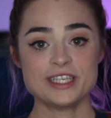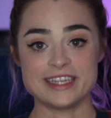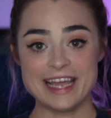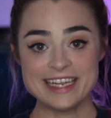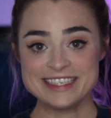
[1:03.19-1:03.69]

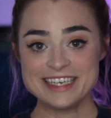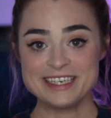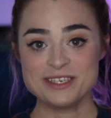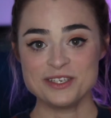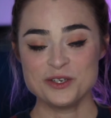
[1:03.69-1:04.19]

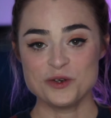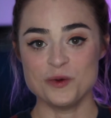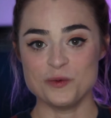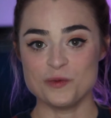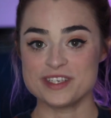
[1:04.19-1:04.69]
Landing
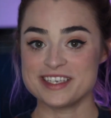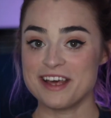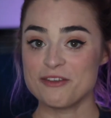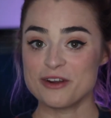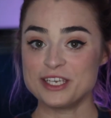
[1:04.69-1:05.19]
was
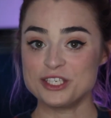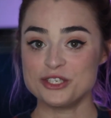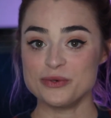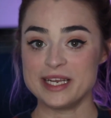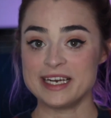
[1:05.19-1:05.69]
another
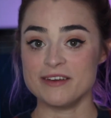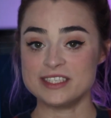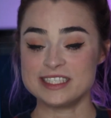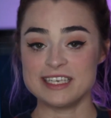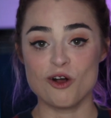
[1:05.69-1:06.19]
issue in and of
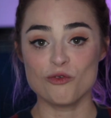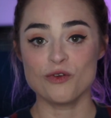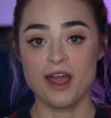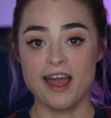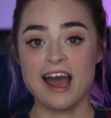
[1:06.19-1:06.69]

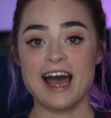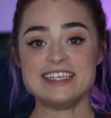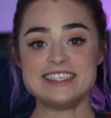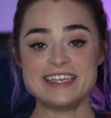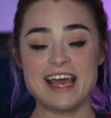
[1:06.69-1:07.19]
itself. I did